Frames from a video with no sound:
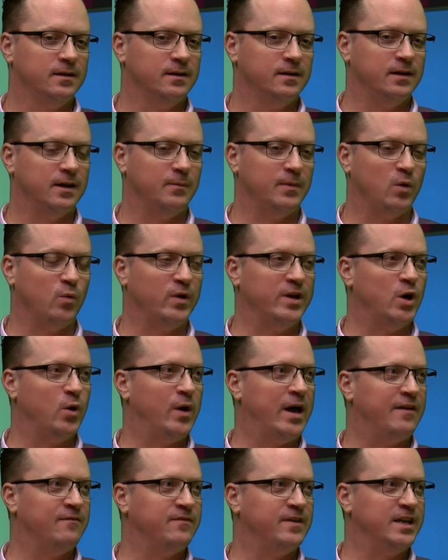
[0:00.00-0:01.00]
We don't
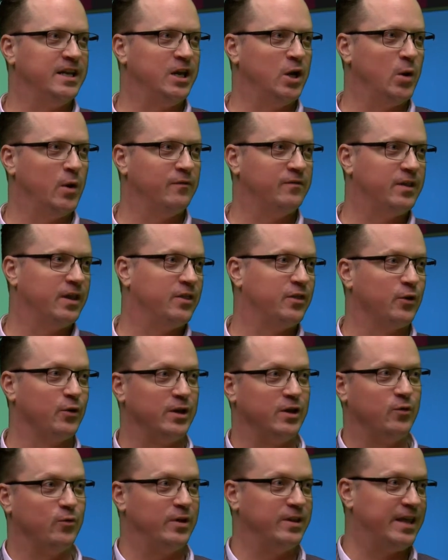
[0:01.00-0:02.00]
have video of the
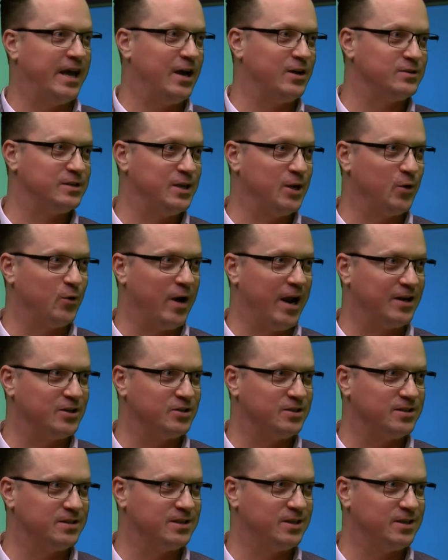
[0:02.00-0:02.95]
33,000 interactions.